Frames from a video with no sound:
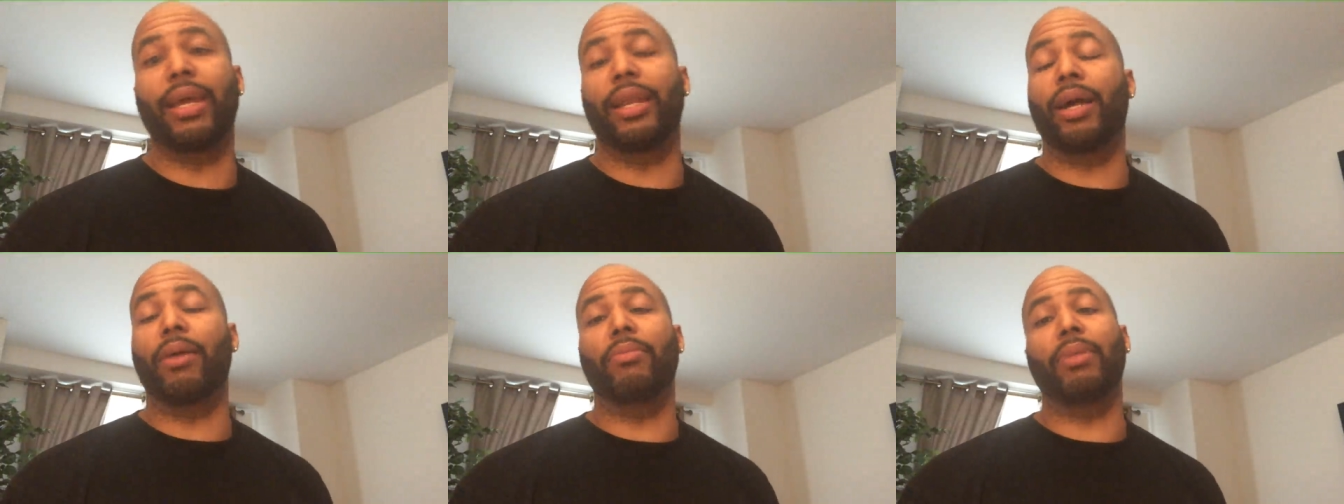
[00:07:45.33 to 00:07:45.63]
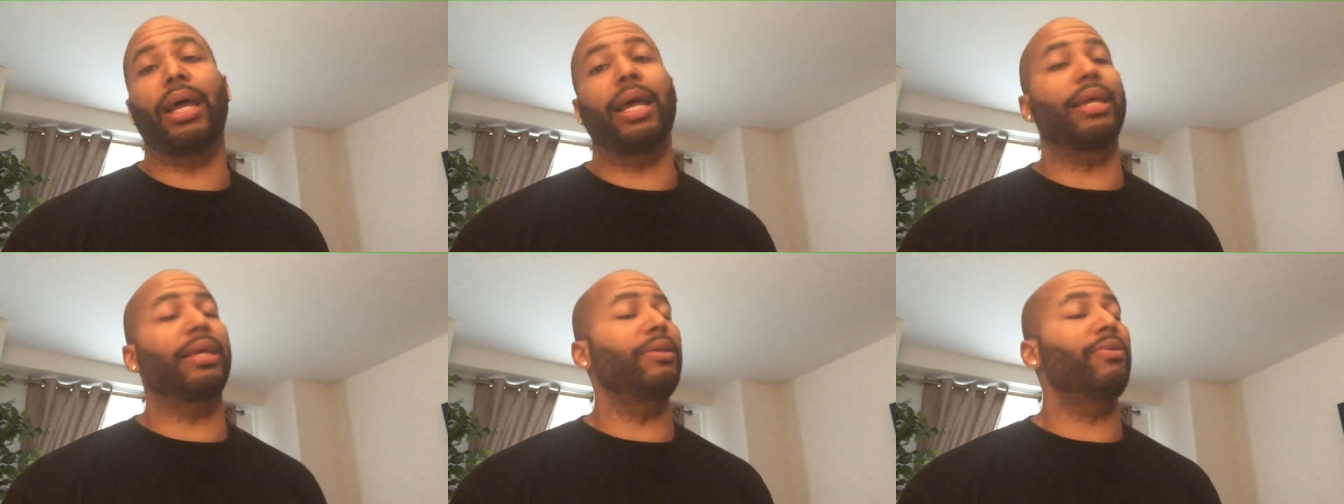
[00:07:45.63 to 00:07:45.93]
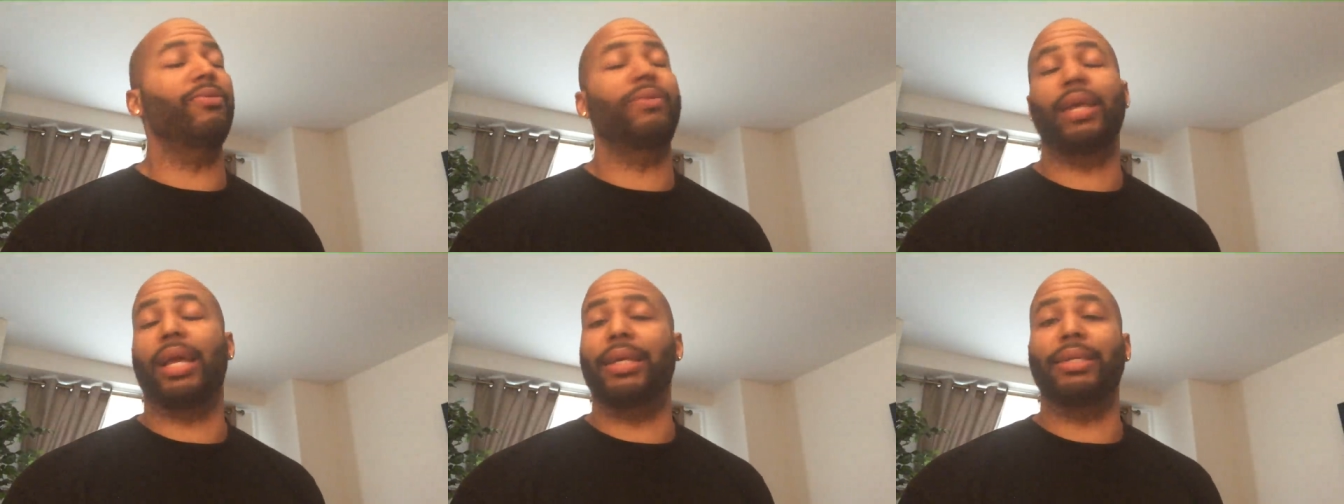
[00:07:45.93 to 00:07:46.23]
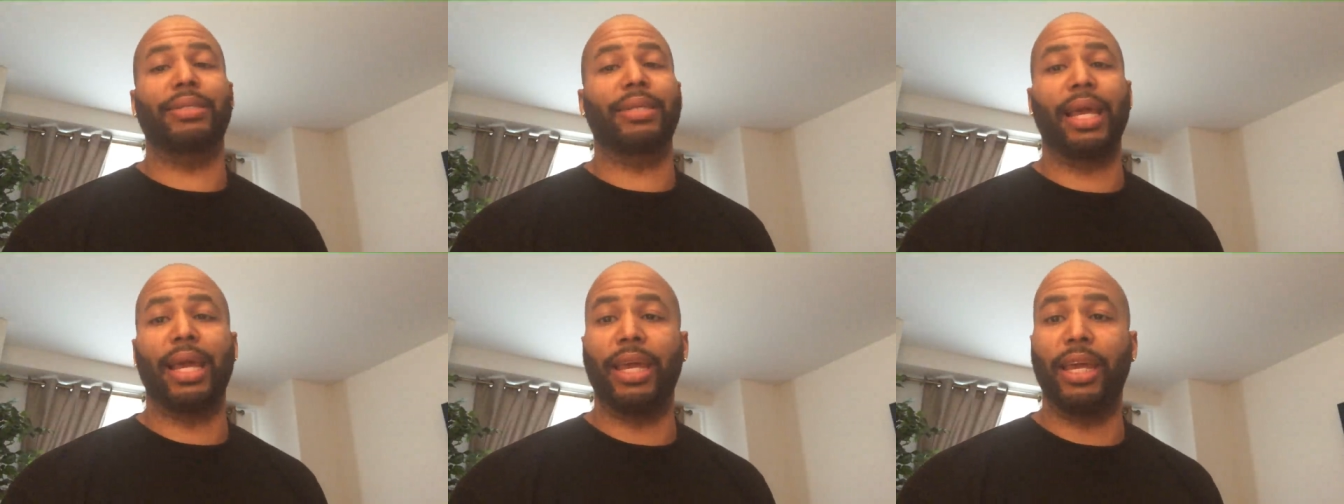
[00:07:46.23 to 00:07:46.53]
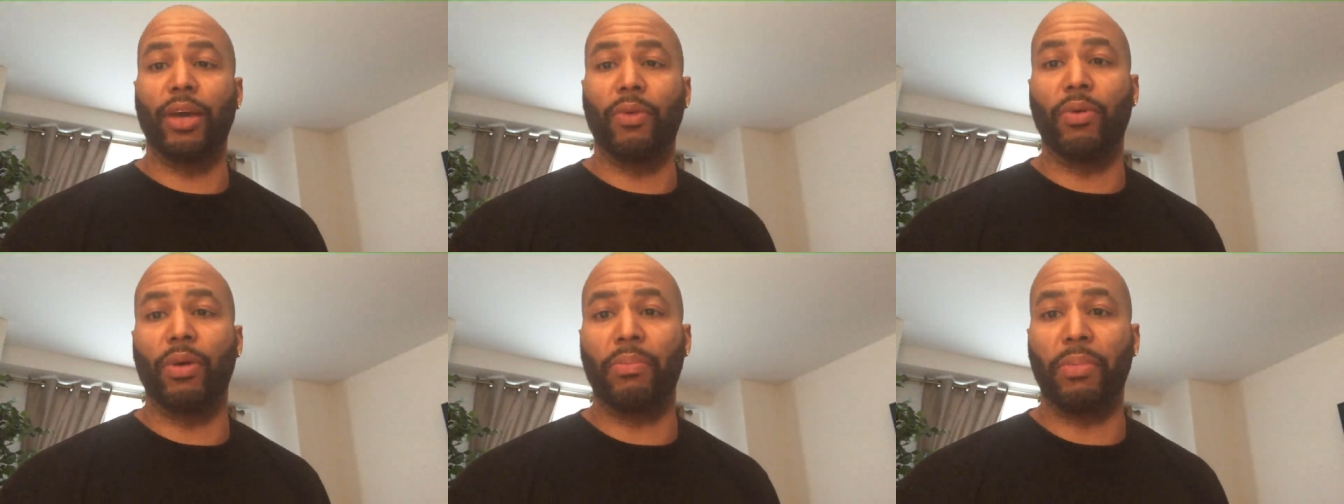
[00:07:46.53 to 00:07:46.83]
And I'm like, you can't stay
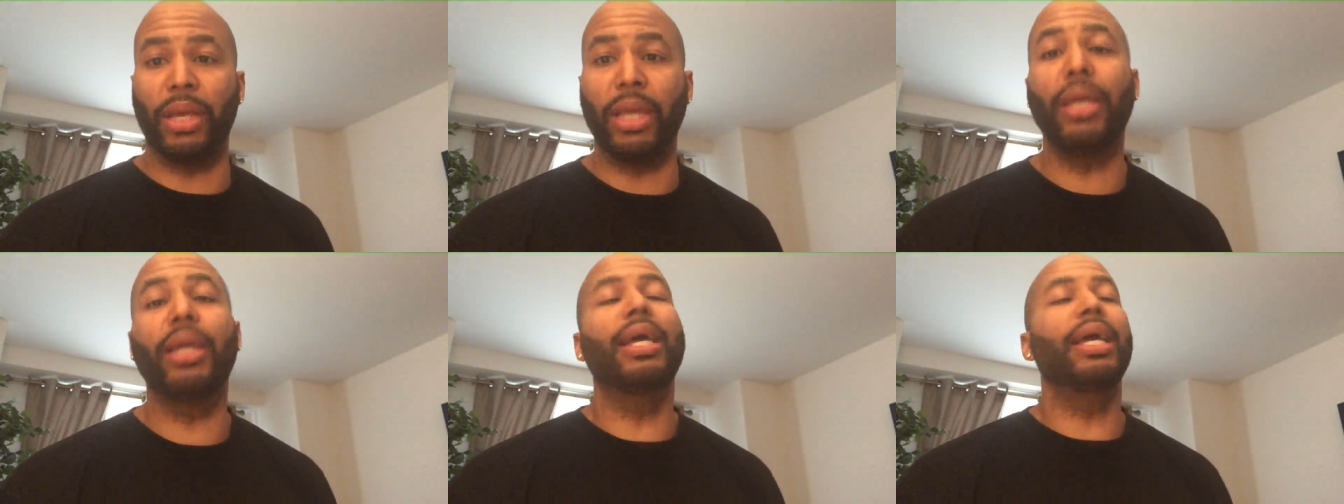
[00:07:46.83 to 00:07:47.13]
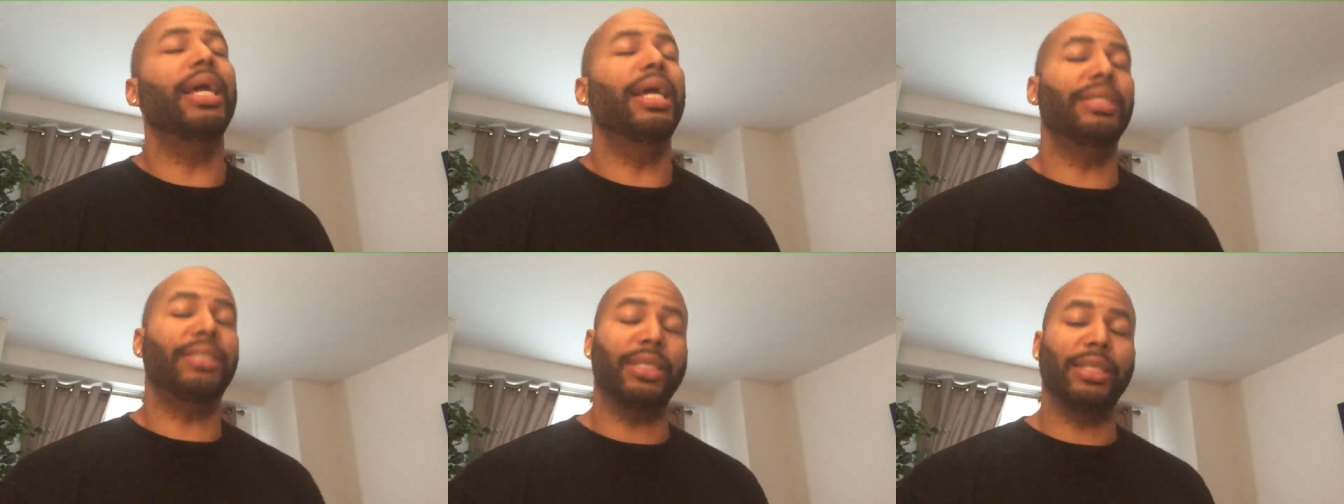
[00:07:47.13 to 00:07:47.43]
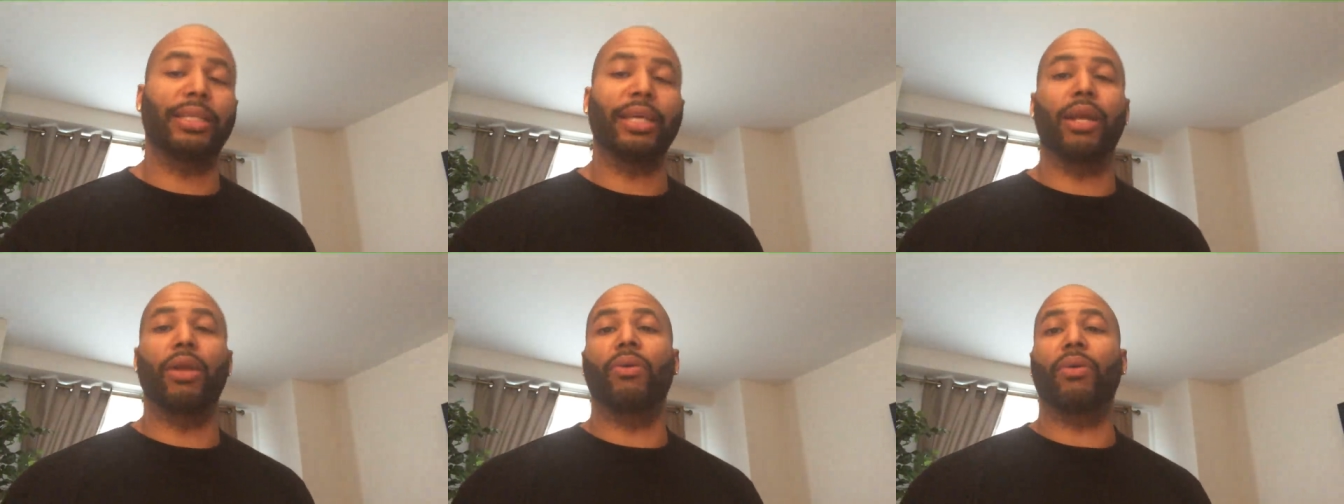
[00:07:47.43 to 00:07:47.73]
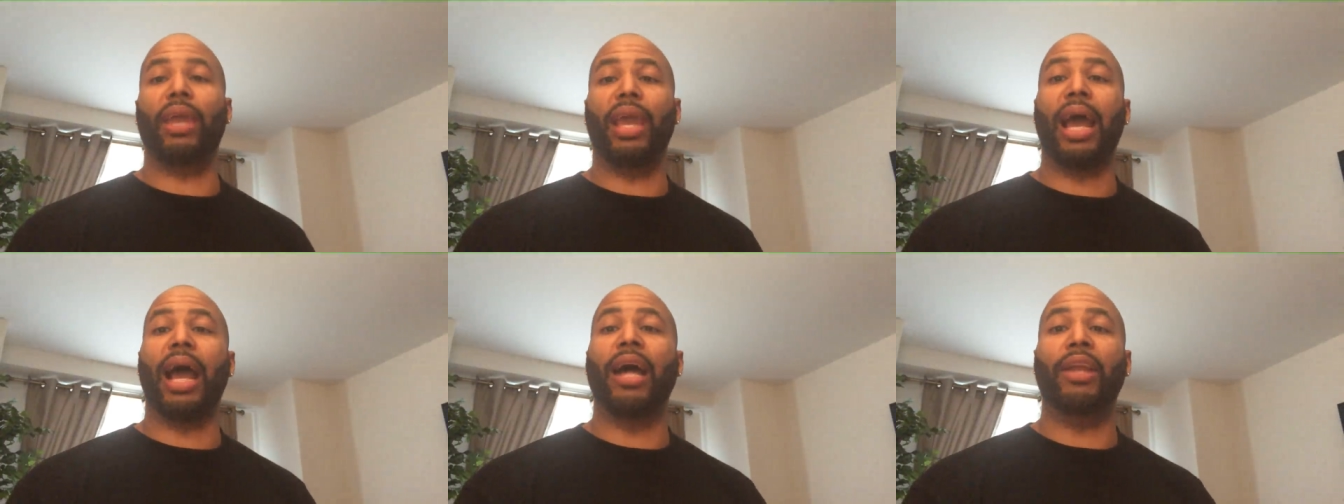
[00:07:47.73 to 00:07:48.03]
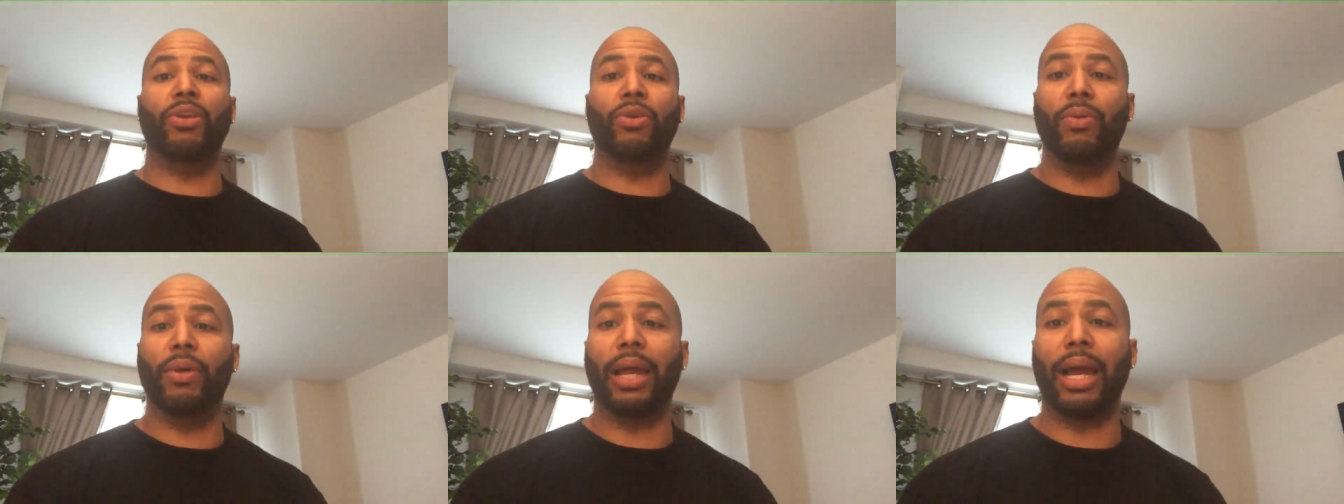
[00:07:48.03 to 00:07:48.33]
here with me. And she said, okay,
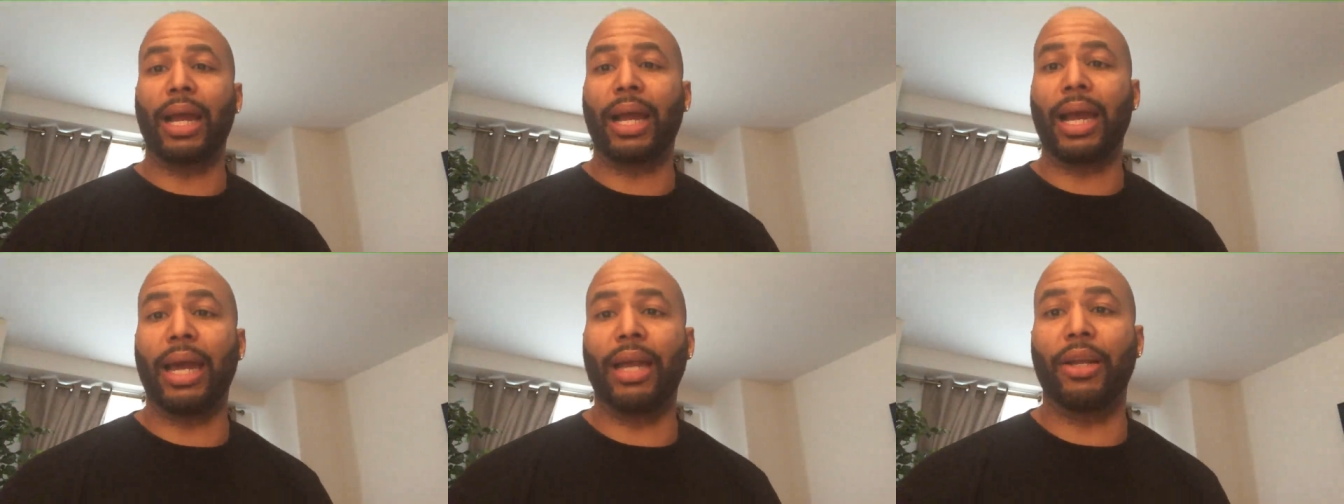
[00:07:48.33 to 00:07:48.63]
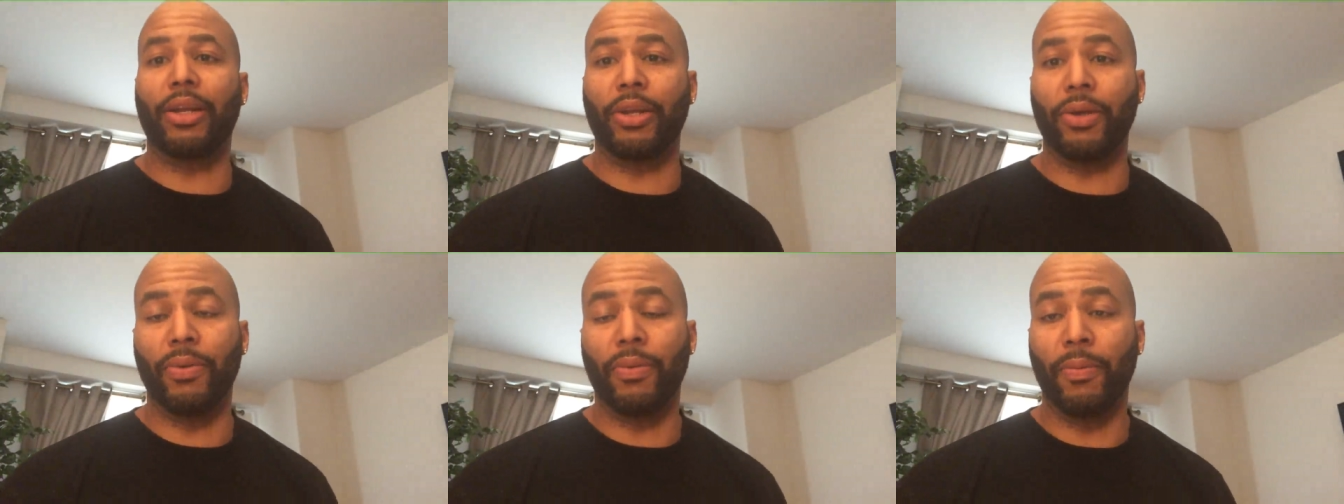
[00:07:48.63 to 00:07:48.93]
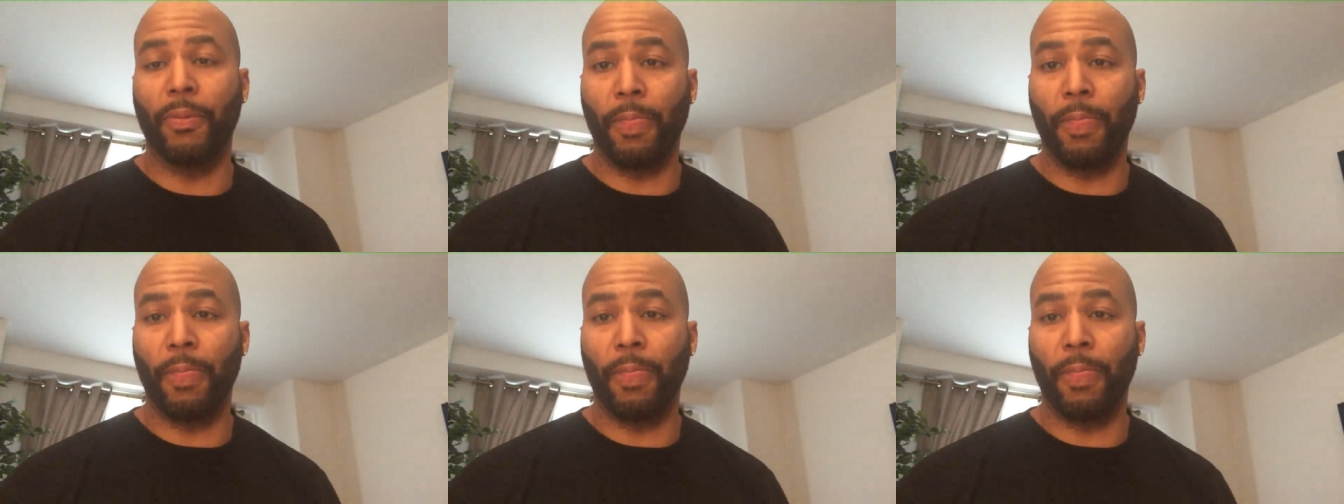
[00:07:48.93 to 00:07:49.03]
I'll do what I got to do.